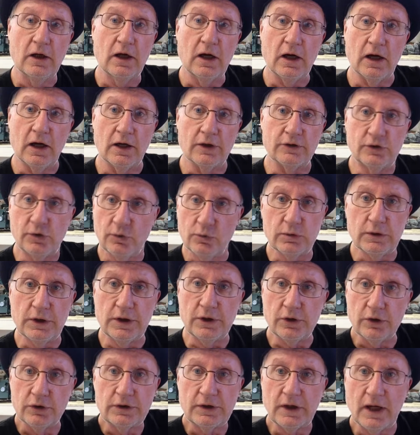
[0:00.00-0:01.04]

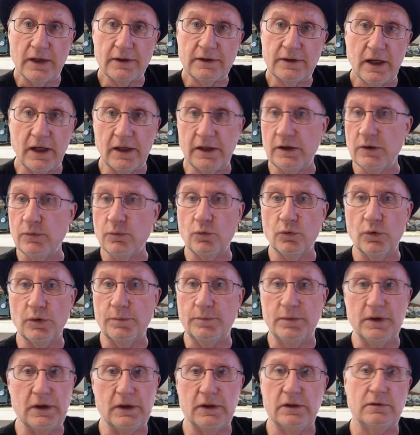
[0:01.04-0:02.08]
2-liter titanium would
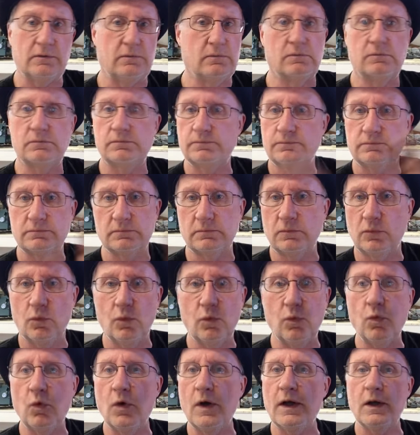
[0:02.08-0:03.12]
be
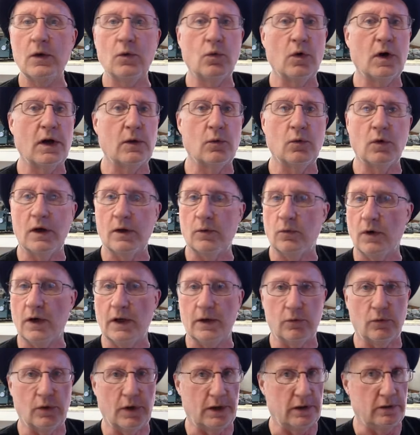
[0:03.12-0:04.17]

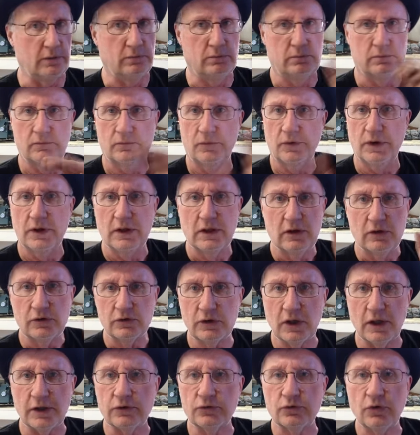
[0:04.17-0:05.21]
way. It's
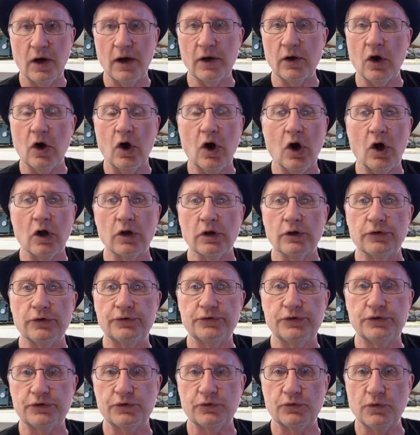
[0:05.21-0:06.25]
like trying to haul a
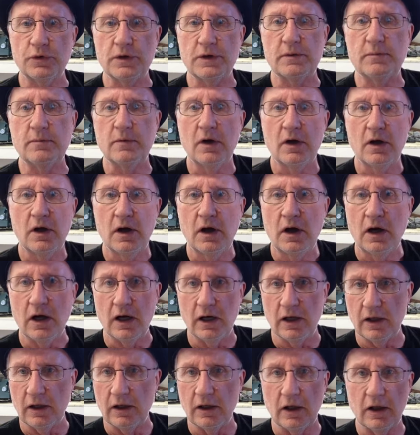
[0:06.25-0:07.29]

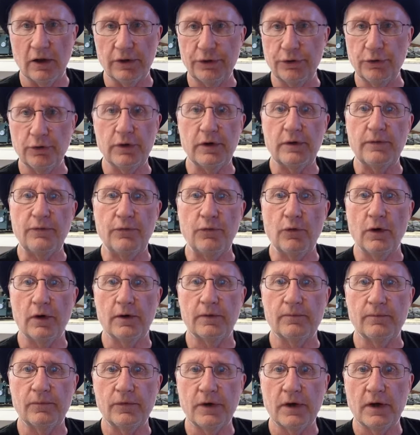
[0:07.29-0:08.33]

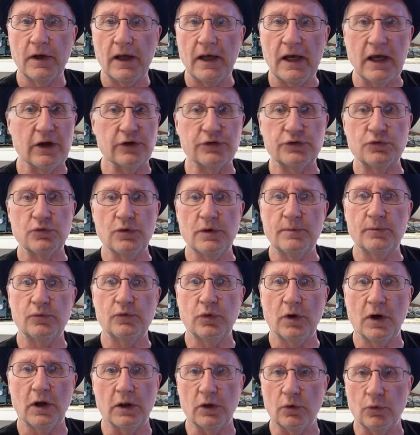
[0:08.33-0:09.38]
30-foot Airstream
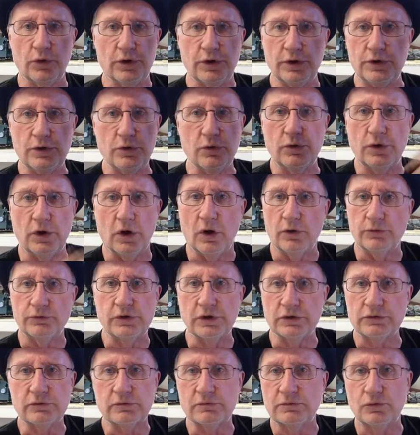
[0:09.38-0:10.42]
trailer with a Yugo.
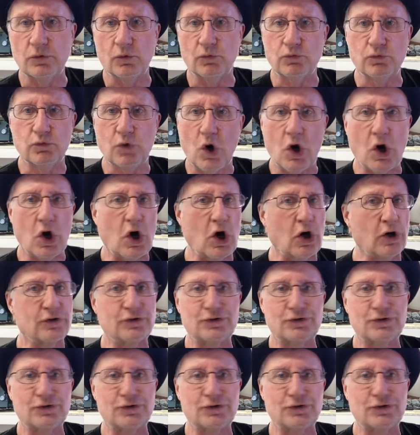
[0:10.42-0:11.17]
Just the wrong